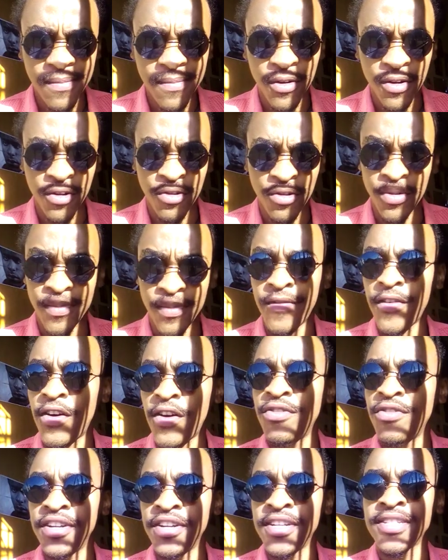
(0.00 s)
or group of
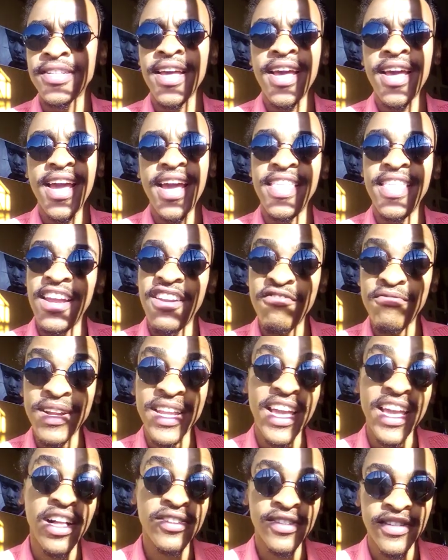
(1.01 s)
owners, and then
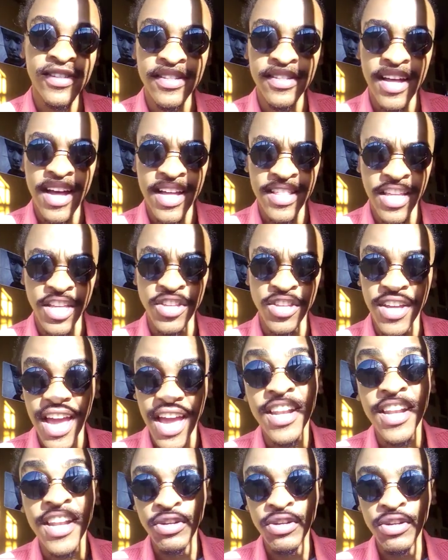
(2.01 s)
everybody else's, the
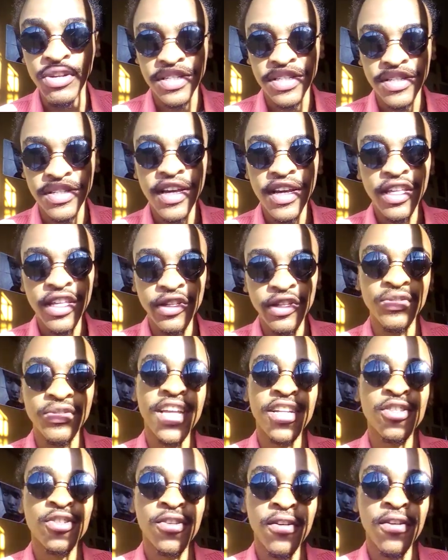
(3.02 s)
end users, use
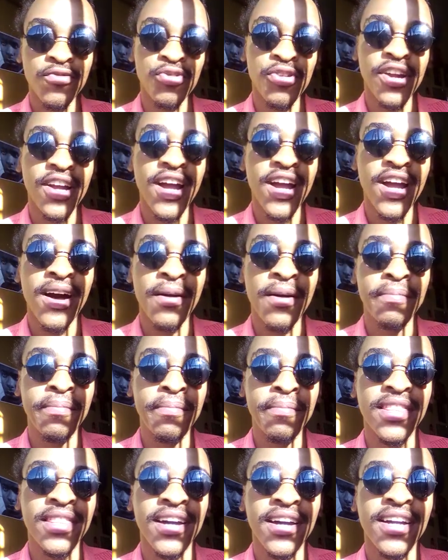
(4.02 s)
that software
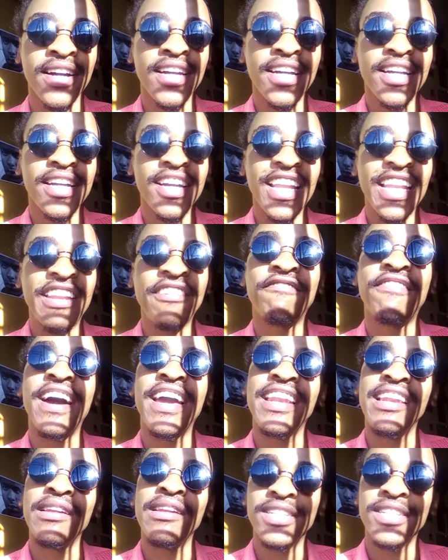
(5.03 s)
in the
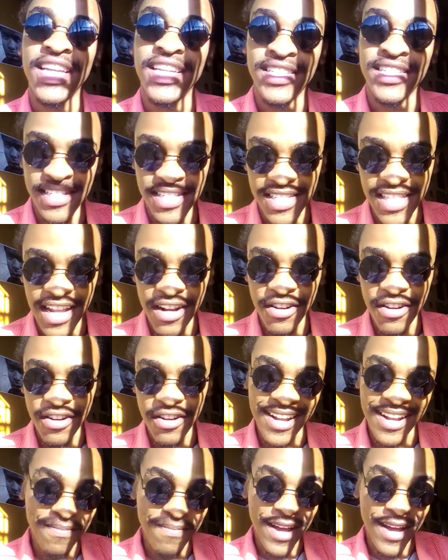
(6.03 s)
defined limitations that are
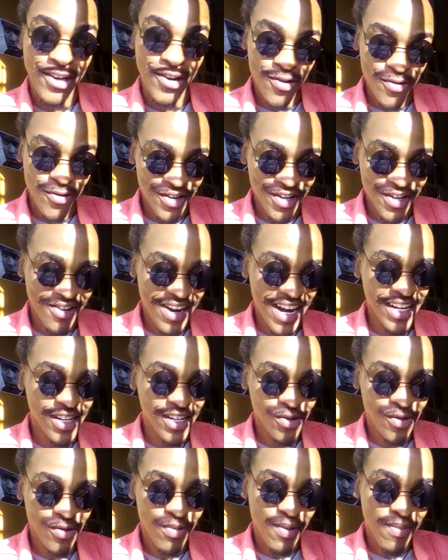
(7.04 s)
set up by the owner, right?
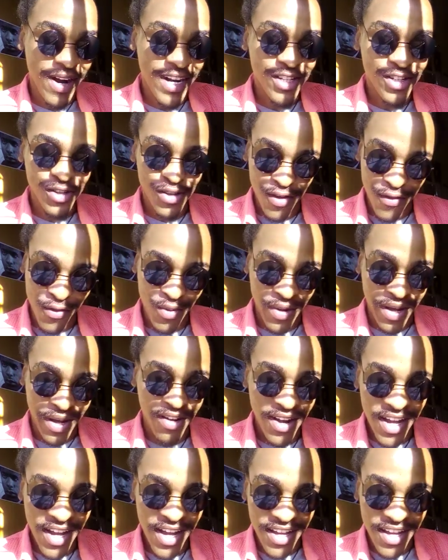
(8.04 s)
So proprietary software
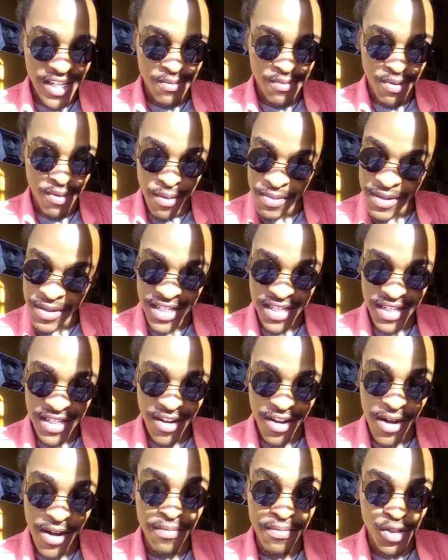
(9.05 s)
is property
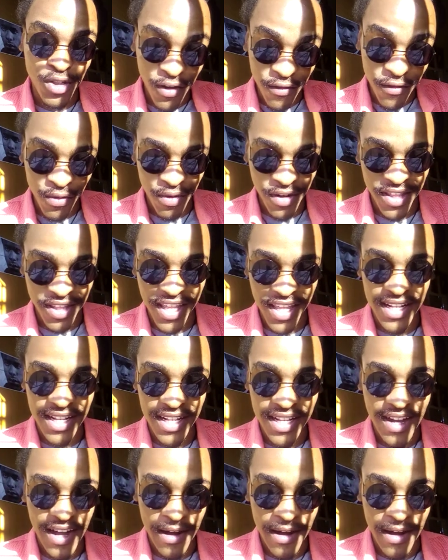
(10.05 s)
software that